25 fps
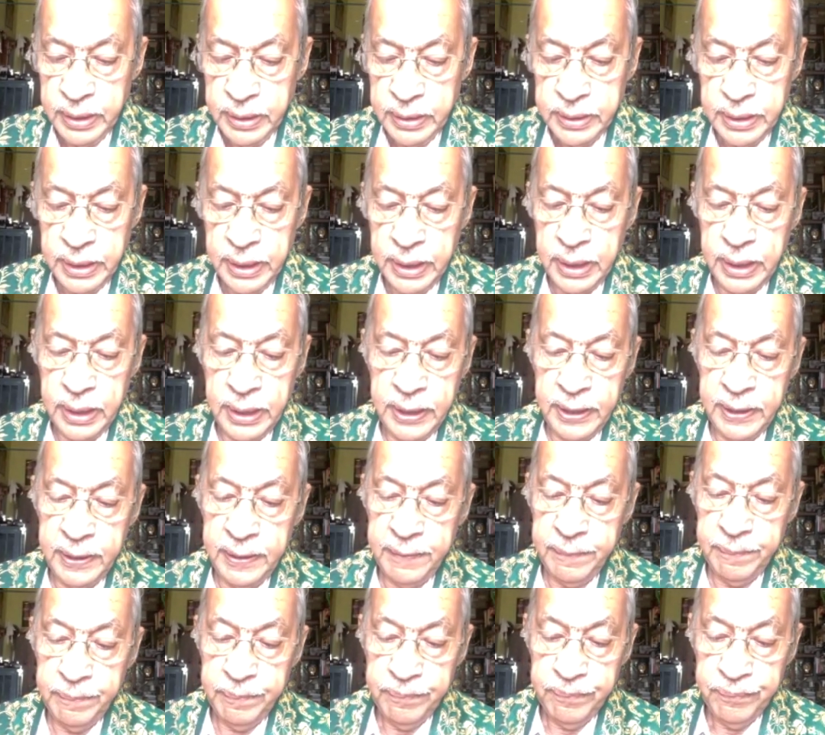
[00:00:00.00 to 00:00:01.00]

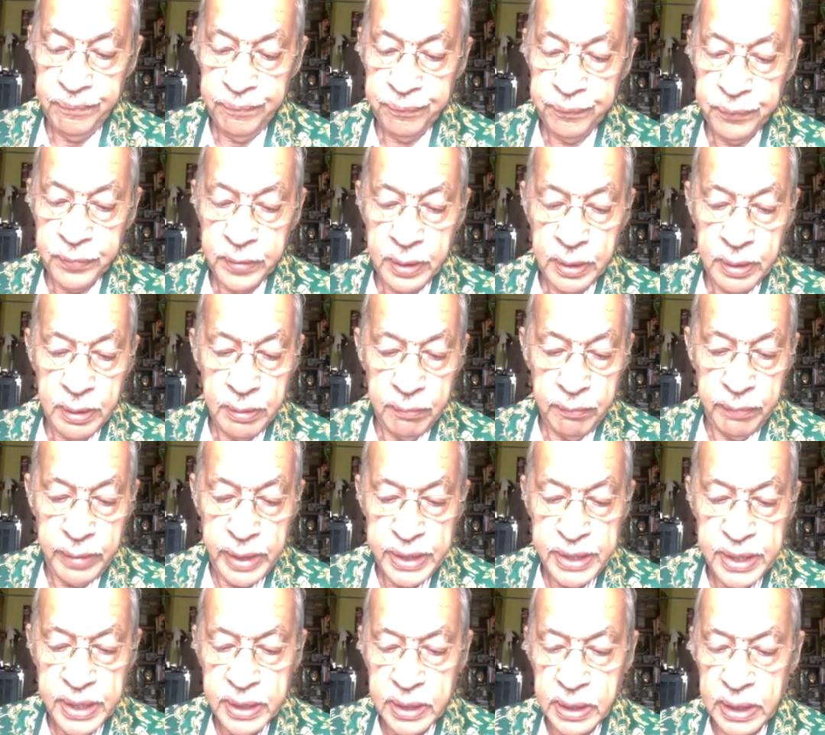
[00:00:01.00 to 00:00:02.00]
The
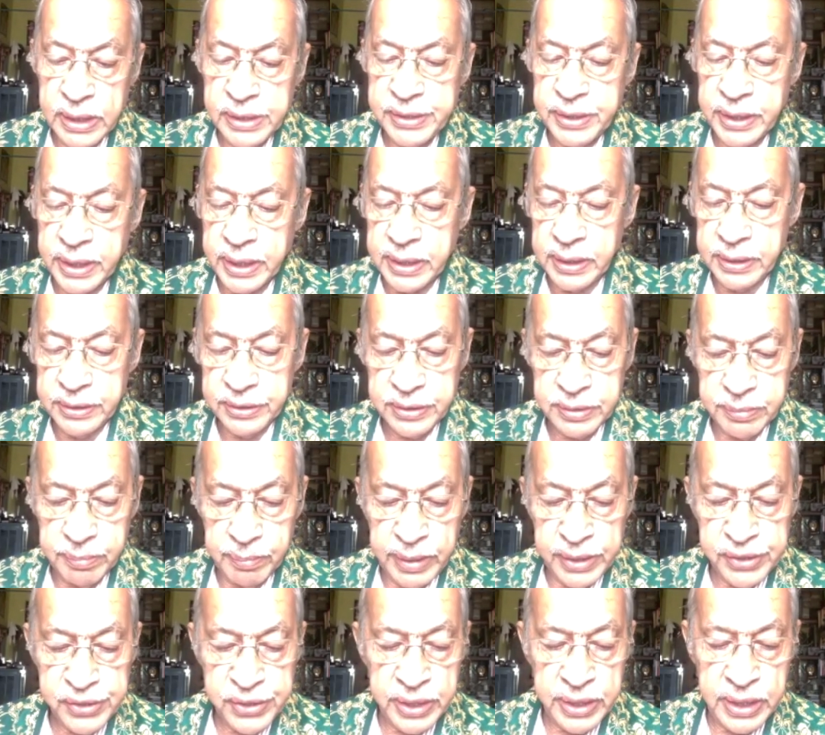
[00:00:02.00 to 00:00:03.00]
Vedic culture
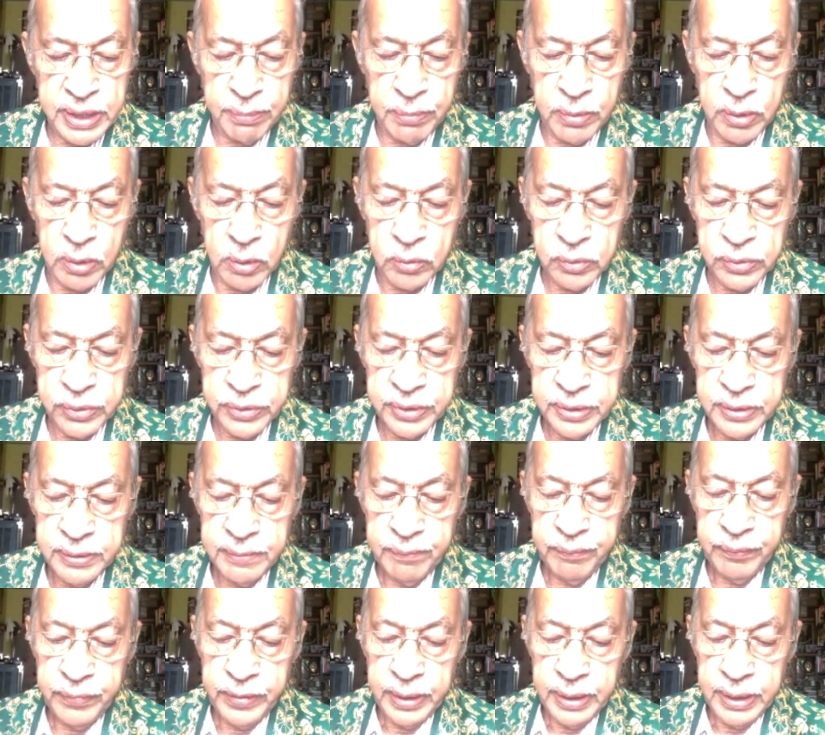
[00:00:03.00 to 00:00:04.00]
mentioned about
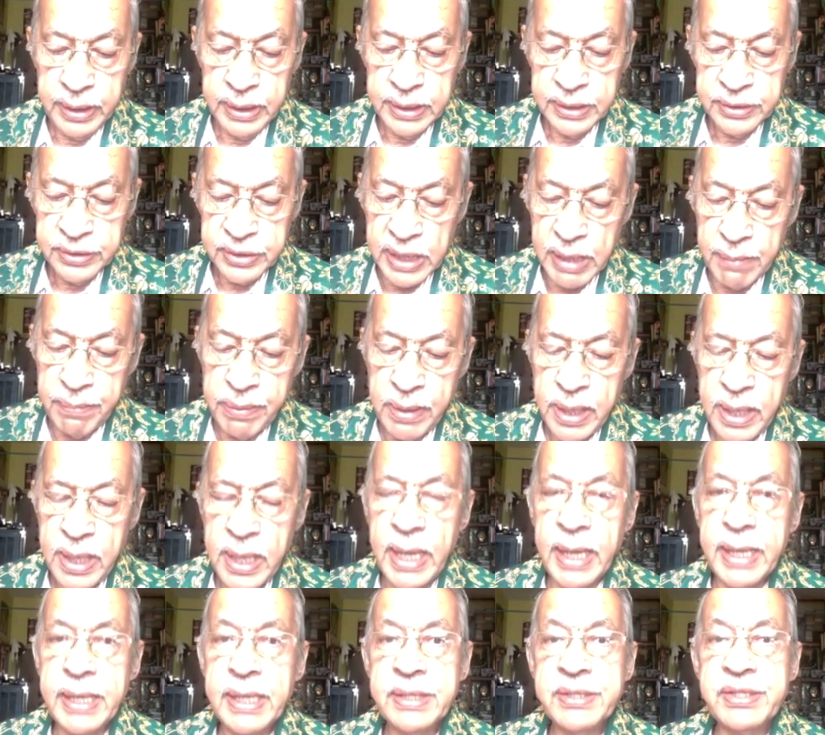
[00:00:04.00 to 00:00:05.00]
Sabha
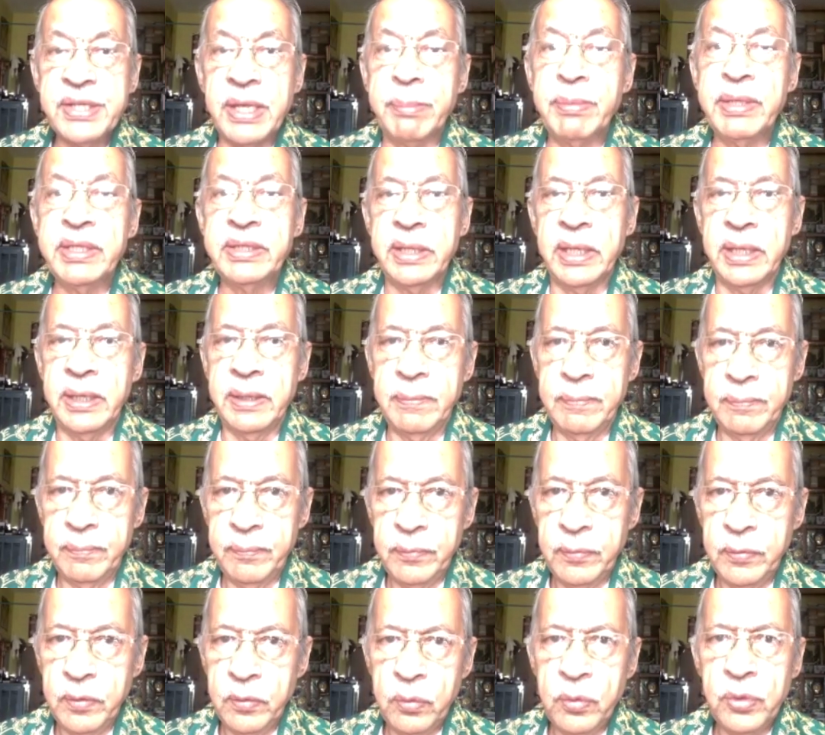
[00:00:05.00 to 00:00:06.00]
and Samiti,
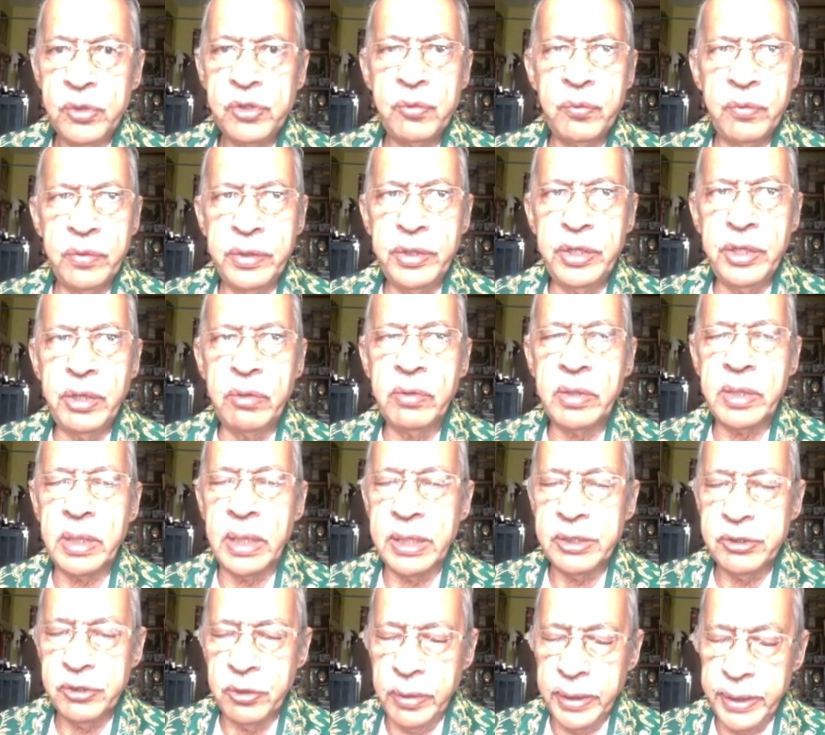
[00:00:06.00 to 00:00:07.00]
which we now call
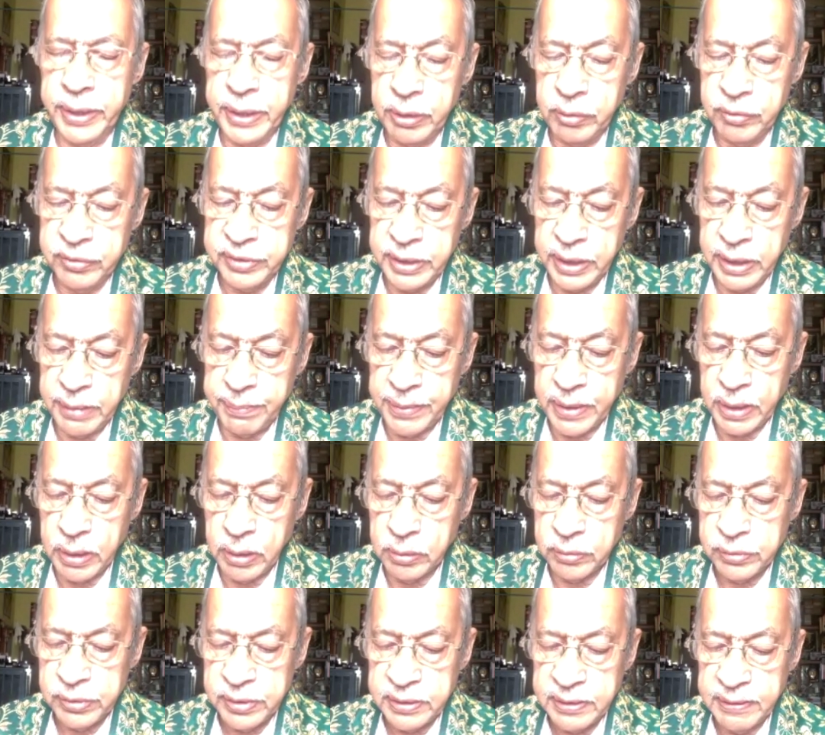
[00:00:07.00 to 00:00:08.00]
as lower house and upper
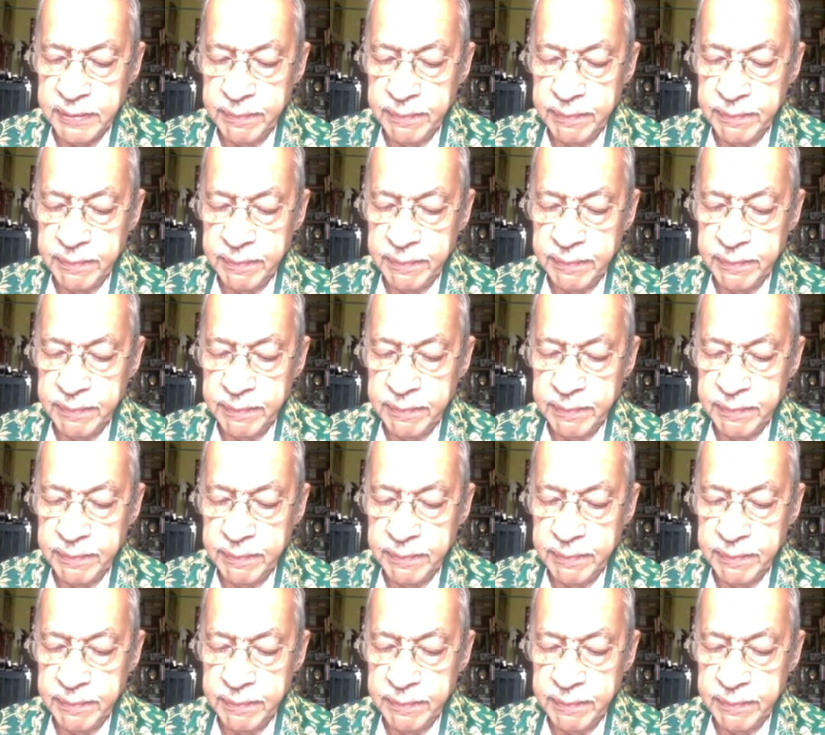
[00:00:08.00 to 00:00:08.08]
house.